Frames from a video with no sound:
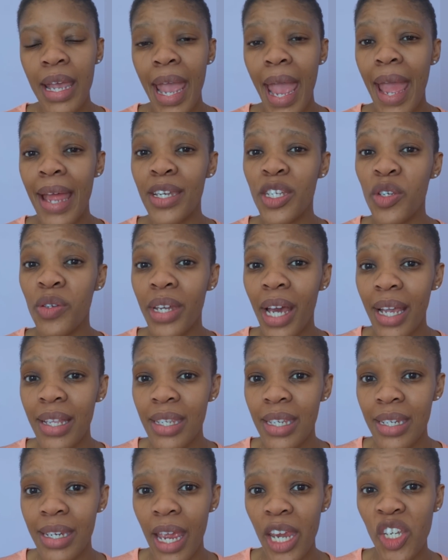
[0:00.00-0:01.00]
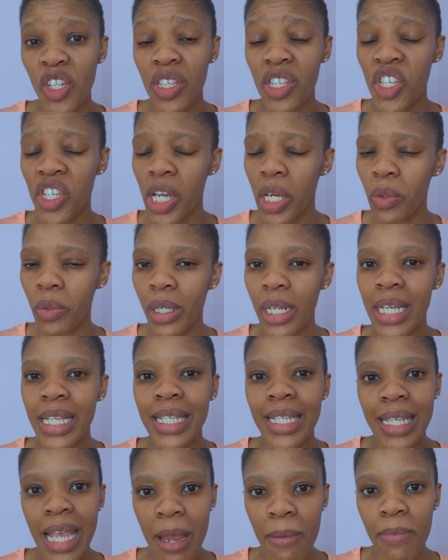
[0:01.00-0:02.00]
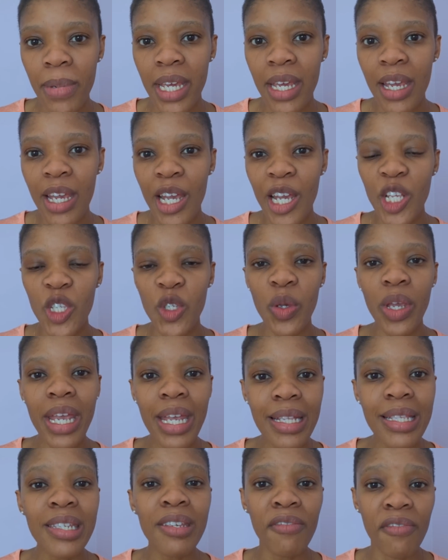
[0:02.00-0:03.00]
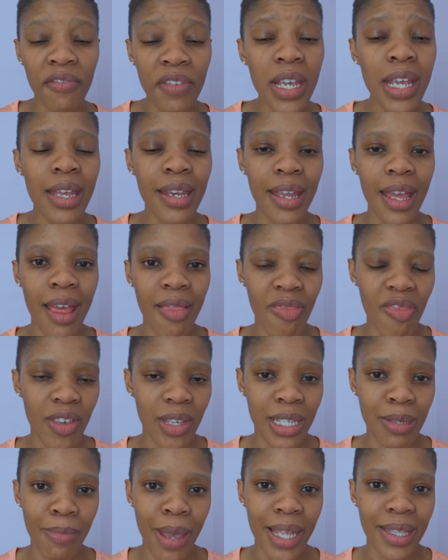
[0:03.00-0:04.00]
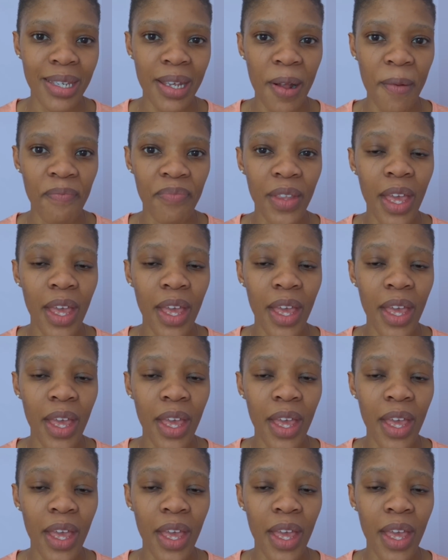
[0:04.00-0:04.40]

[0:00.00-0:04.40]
and United Nations General Assembly to intervene in this matter.